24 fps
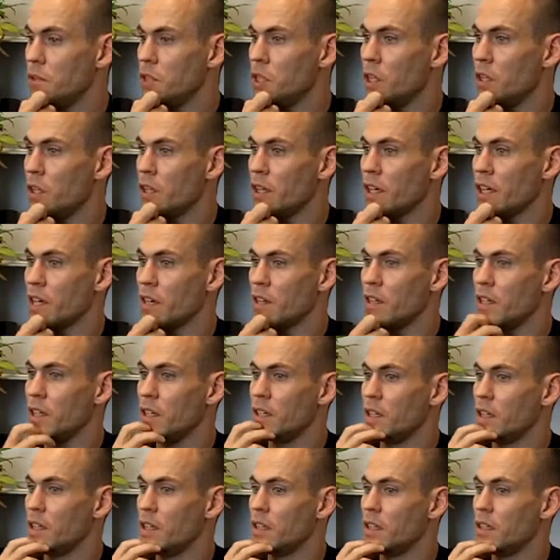you know, like
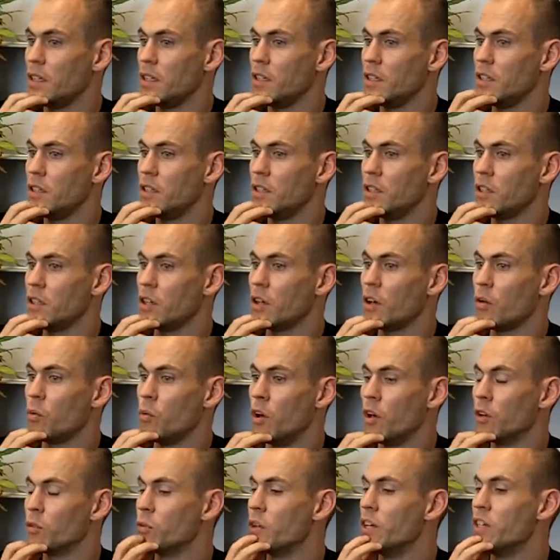
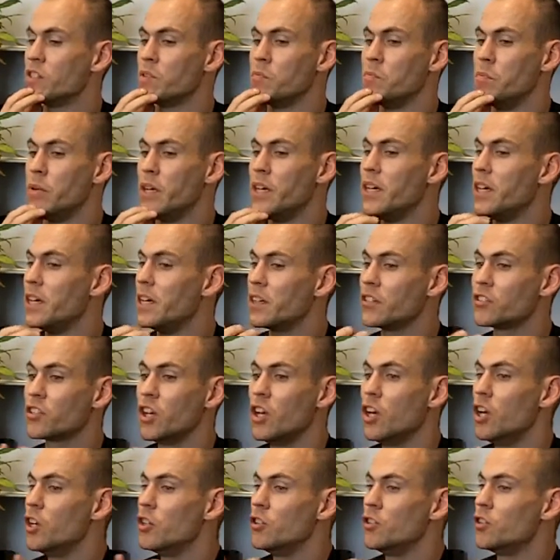one reason bigs
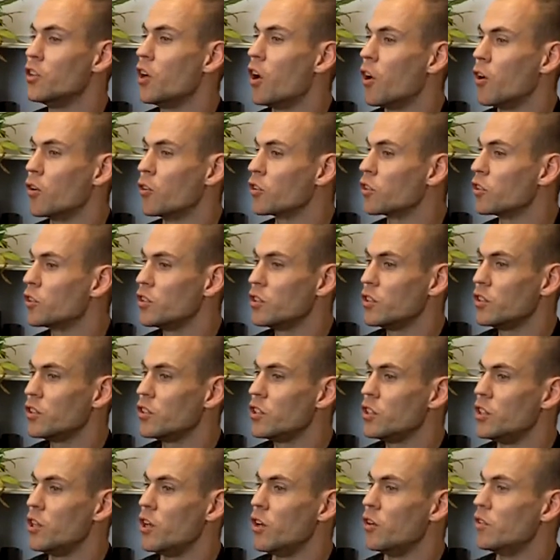are,
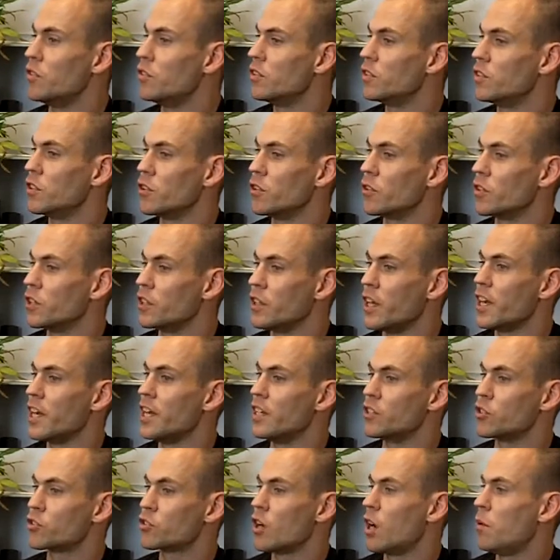you know, they
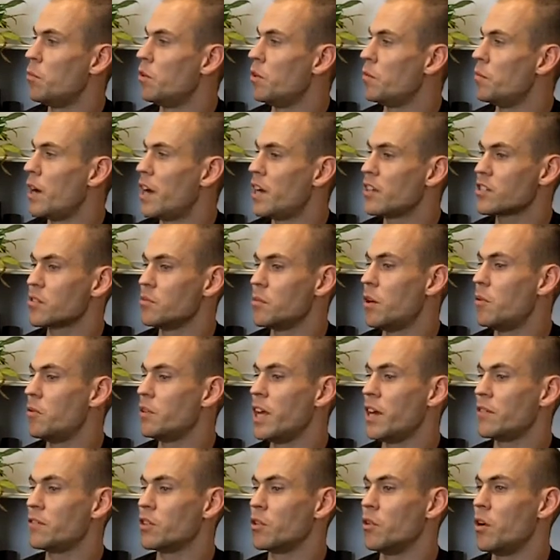get in trouble in basketball
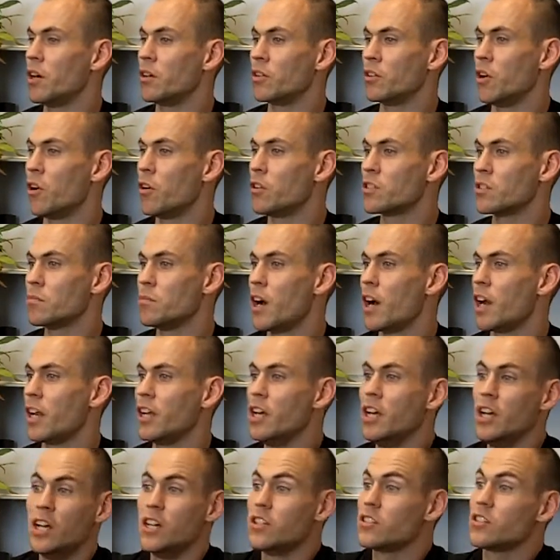when they have to go out and guard
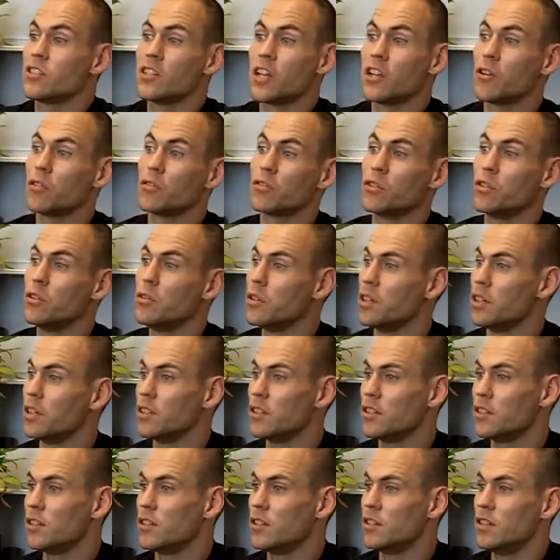somebody, is because they don't do it.
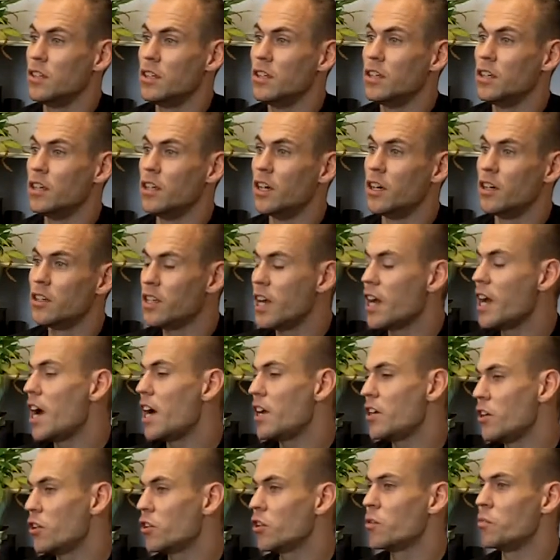You know, yeah,
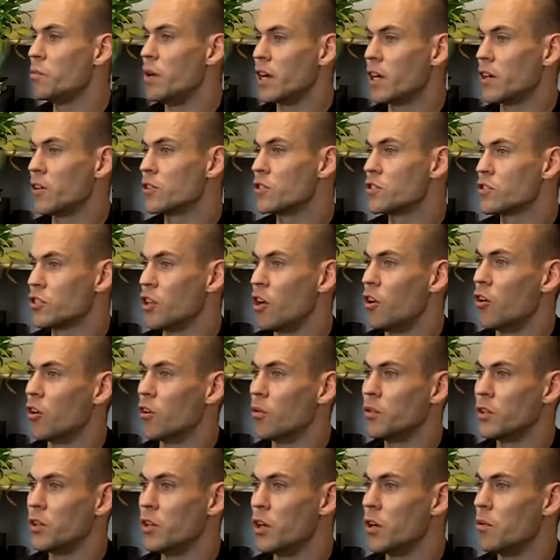I know they're bigger and
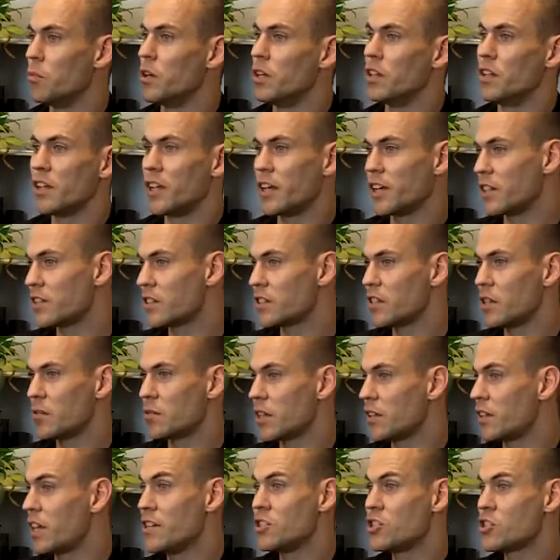slower, you know, but like at the same
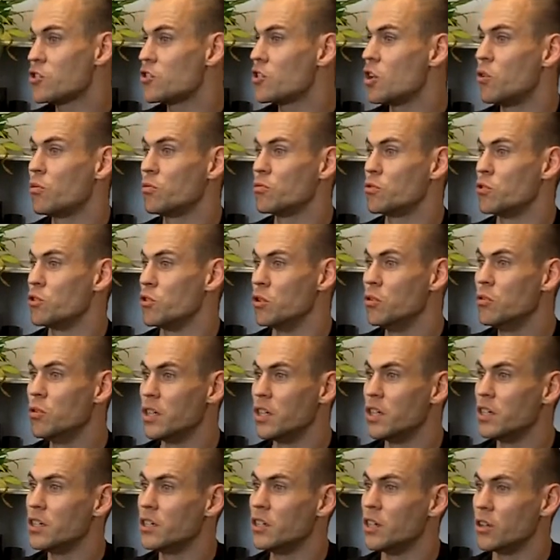time, they just don't do
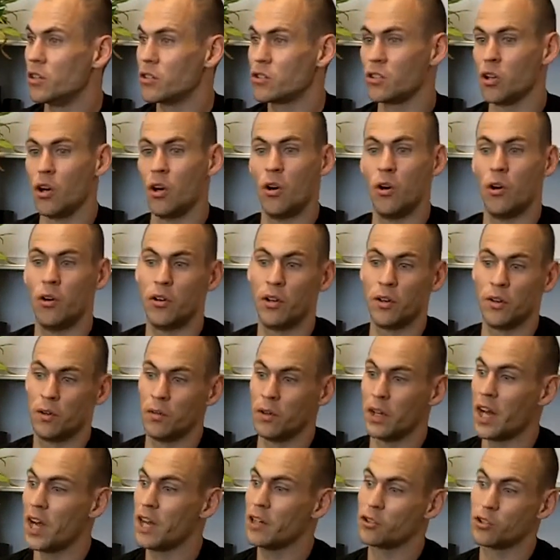it. You know, so
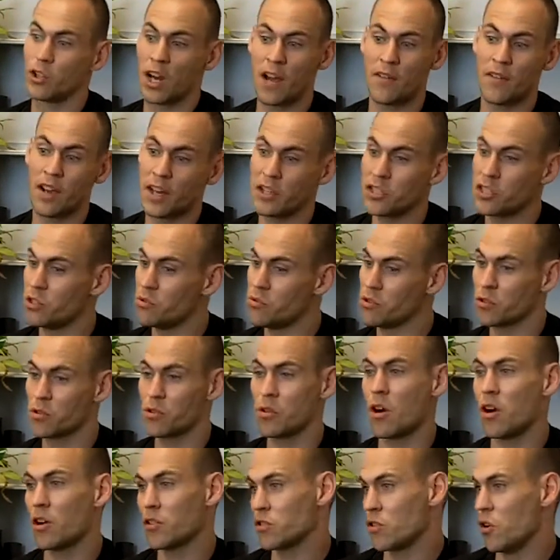when I drive at you and
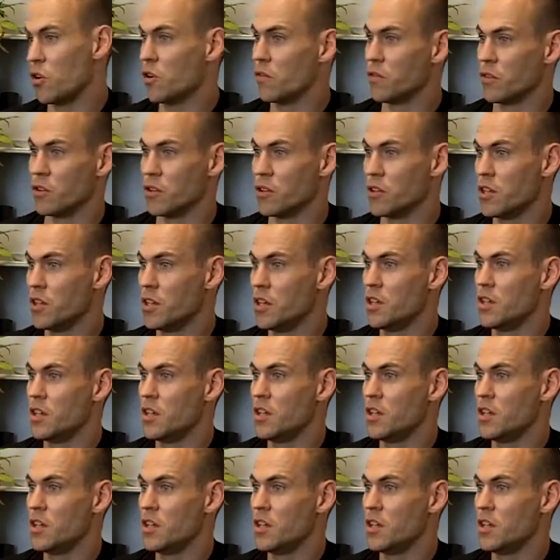cross over,